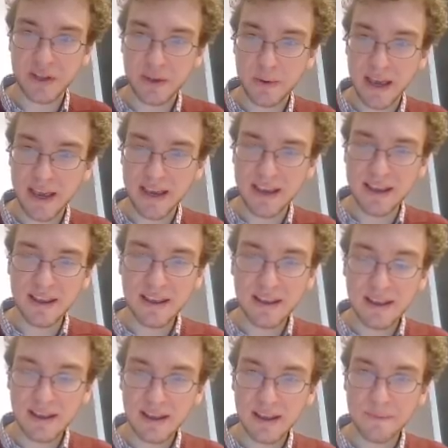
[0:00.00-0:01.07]
the UK,
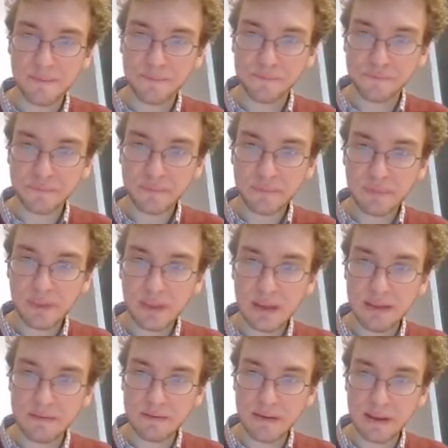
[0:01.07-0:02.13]

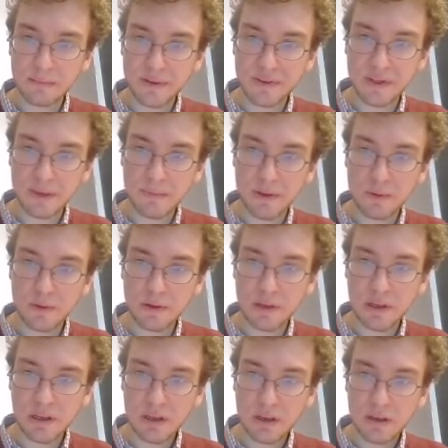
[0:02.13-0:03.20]
f of n plus e mu.
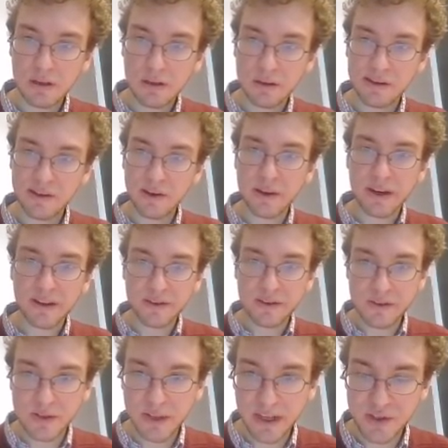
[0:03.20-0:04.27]
Good.
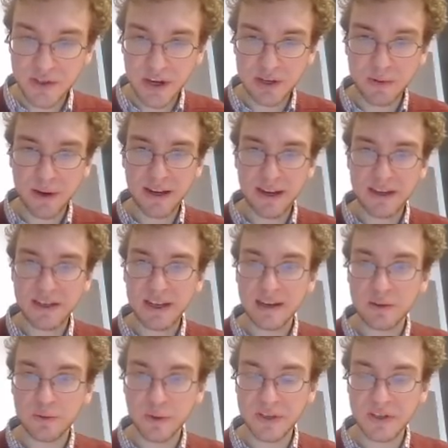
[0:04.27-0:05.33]
So the exchange rate
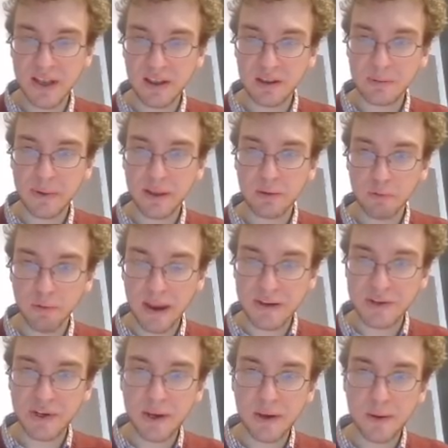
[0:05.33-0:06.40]
indeed is rescaled by the
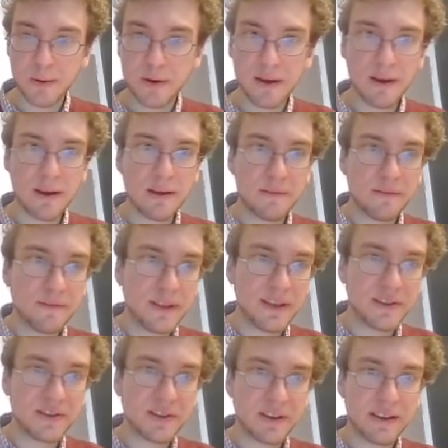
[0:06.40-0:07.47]
ratio of
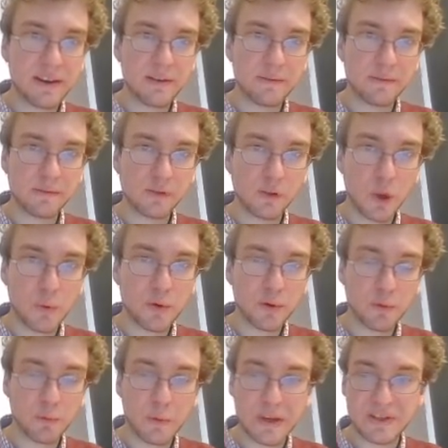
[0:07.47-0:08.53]
these kind of
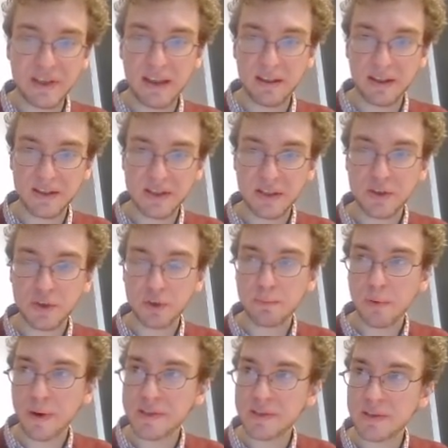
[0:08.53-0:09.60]
local rescalings at the 2
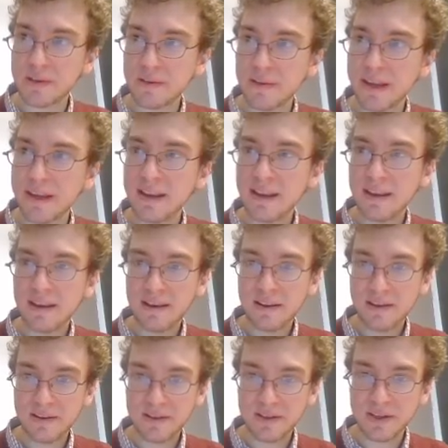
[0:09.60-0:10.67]
points, right?
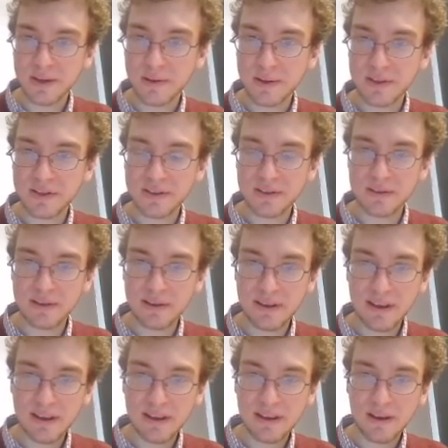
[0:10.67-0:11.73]
So this is
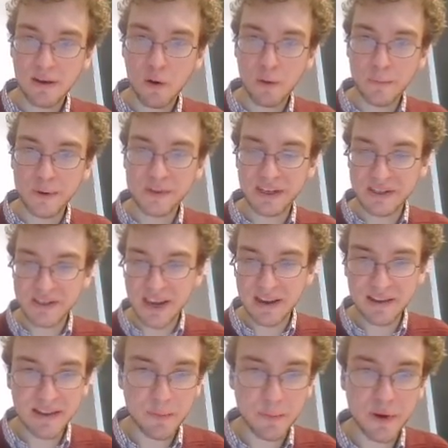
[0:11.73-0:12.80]
almost
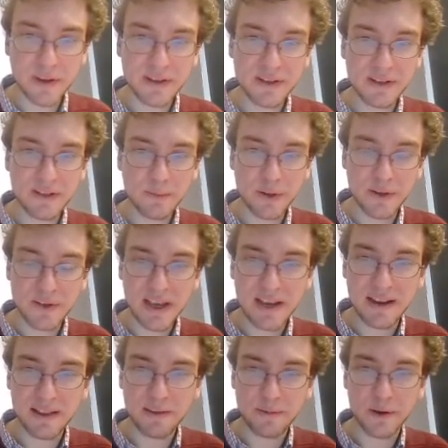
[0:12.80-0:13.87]
exactly what you
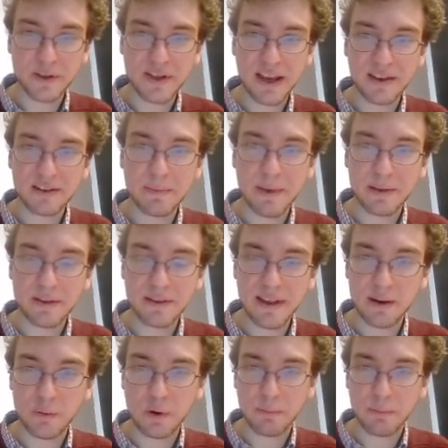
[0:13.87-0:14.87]
said in the first act about the theta